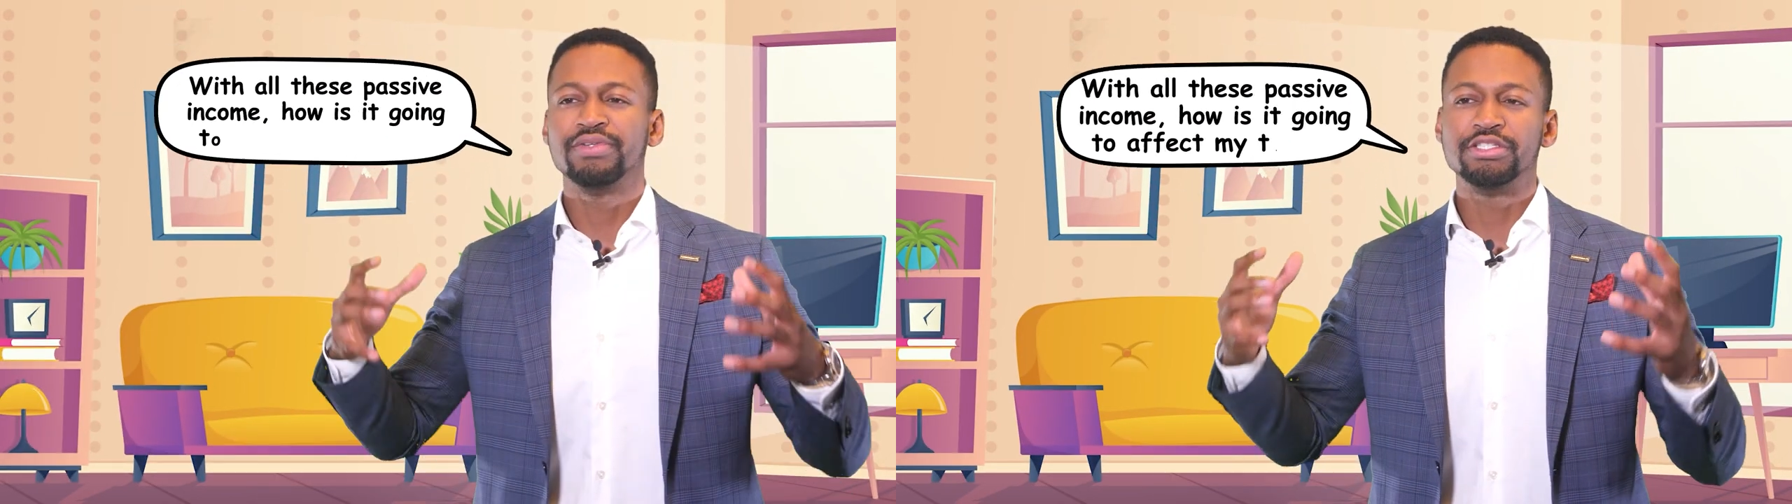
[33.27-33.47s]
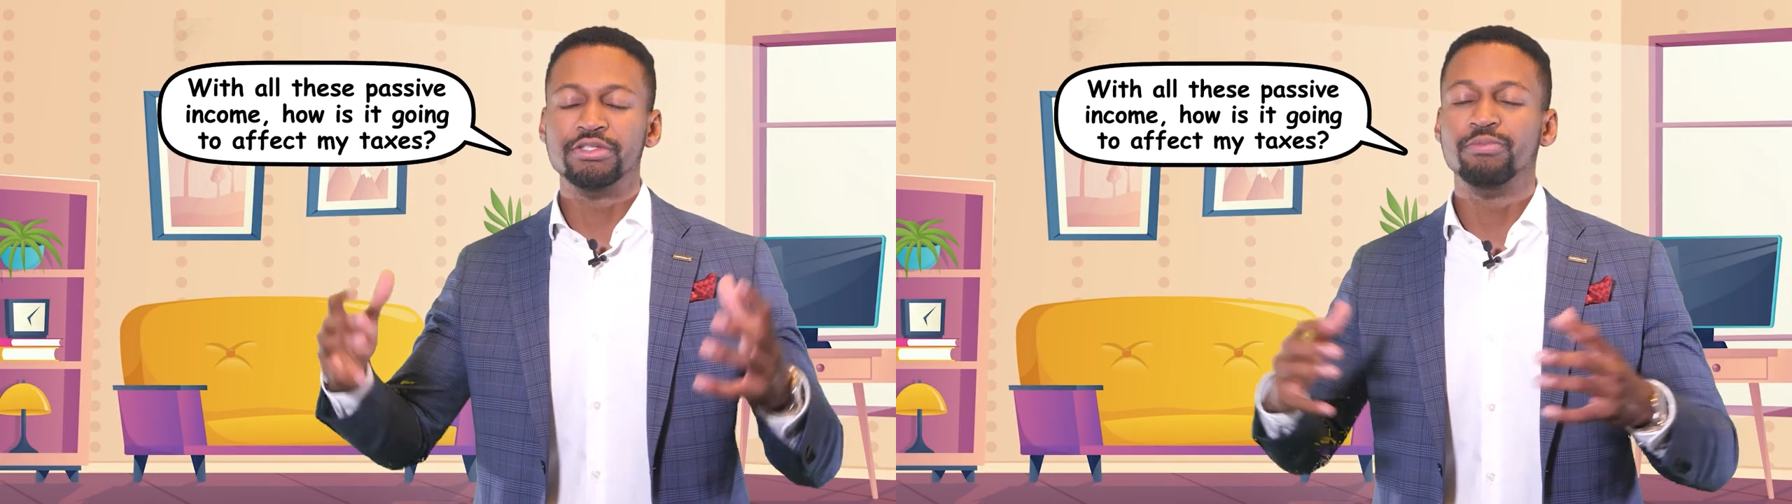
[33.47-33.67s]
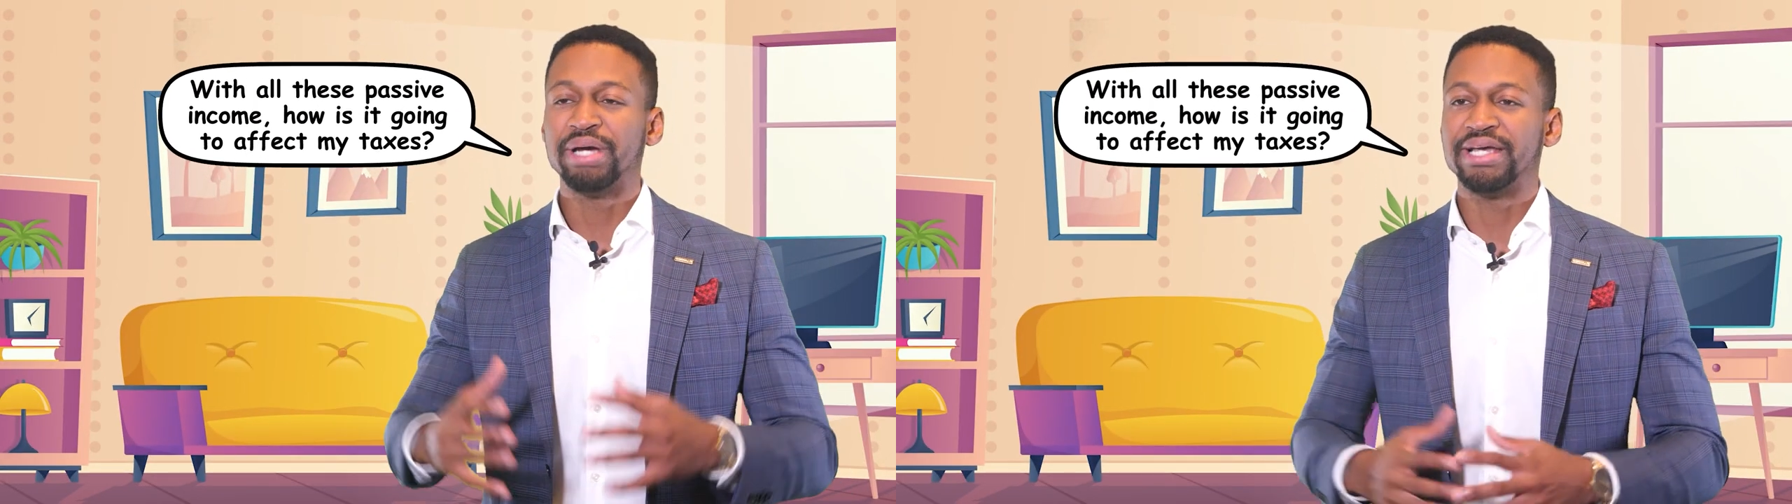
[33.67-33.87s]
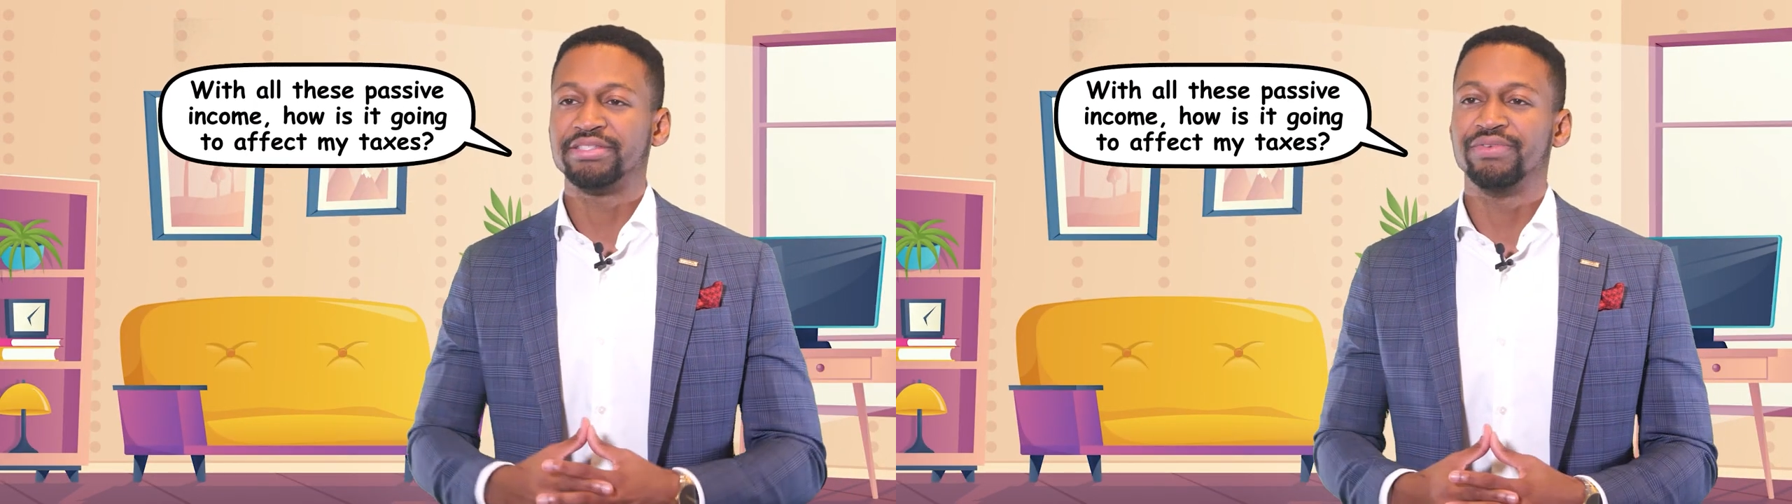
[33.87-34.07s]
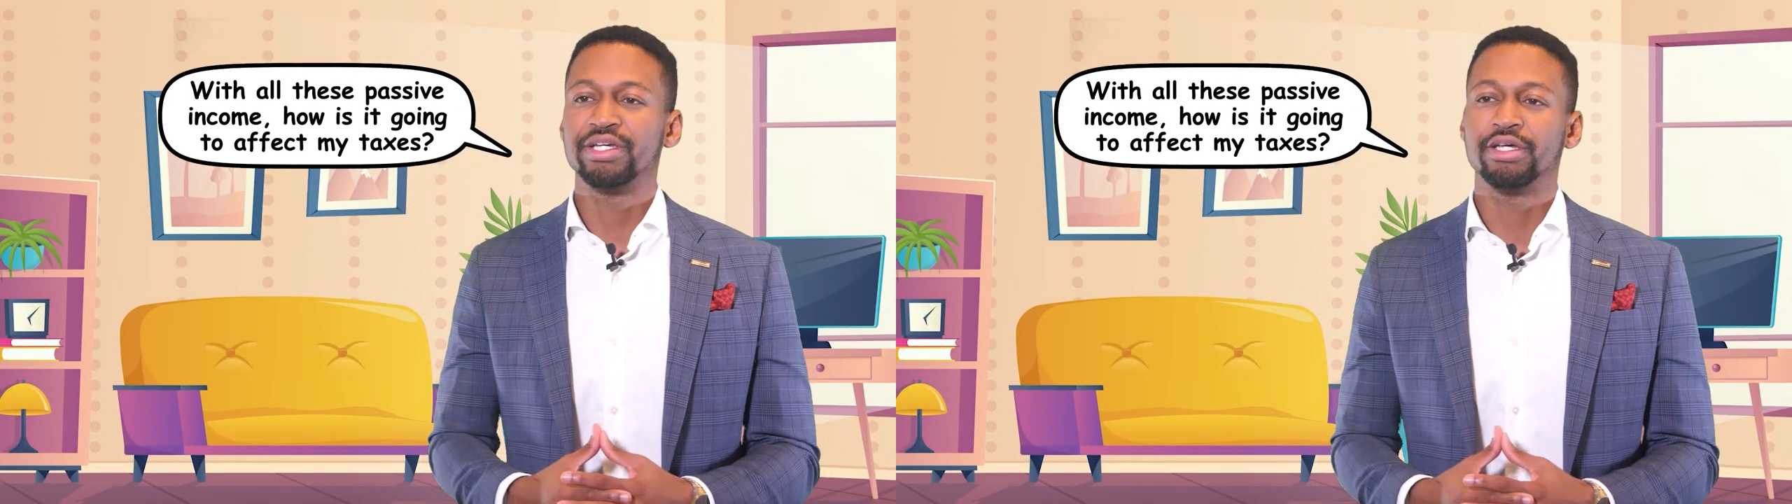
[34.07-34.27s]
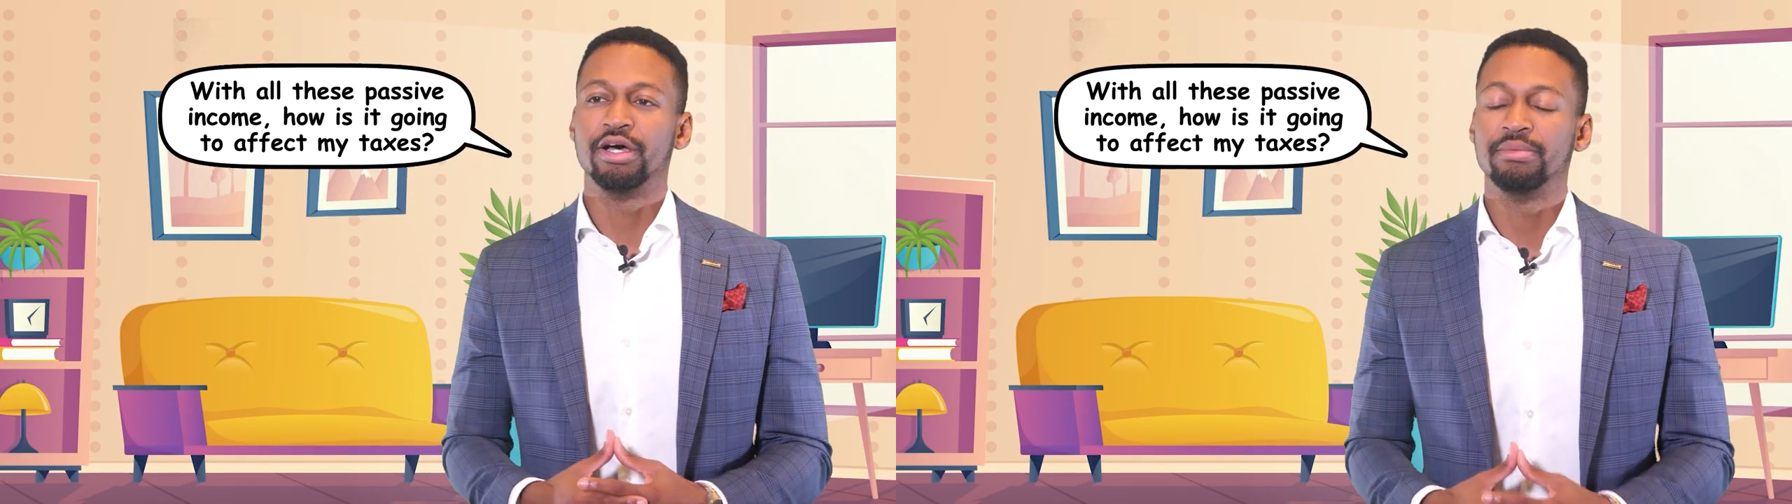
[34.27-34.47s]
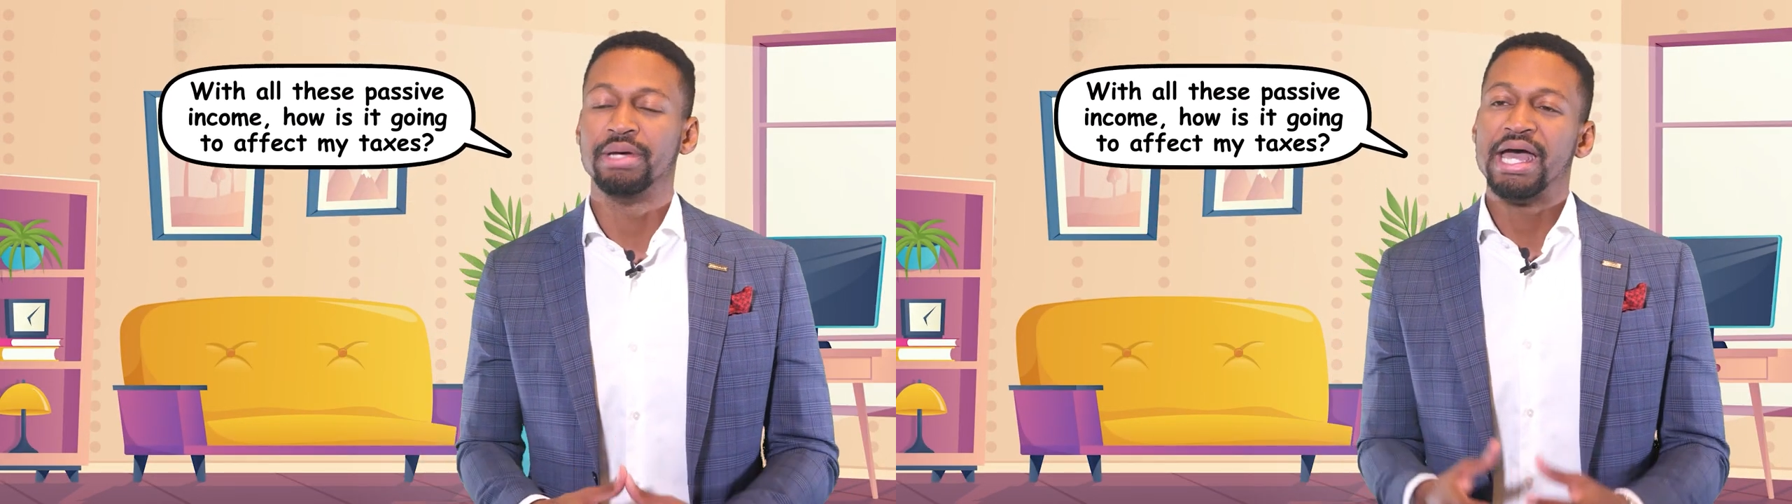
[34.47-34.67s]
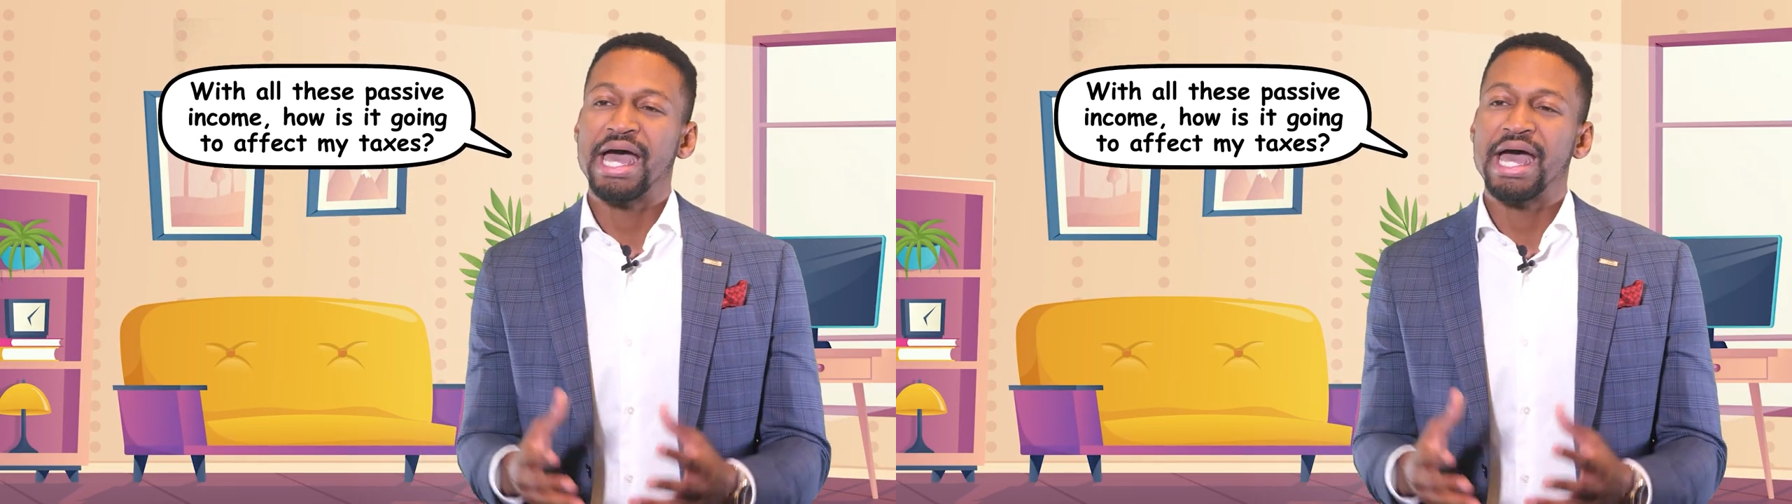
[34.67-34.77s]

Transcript: this new passive income,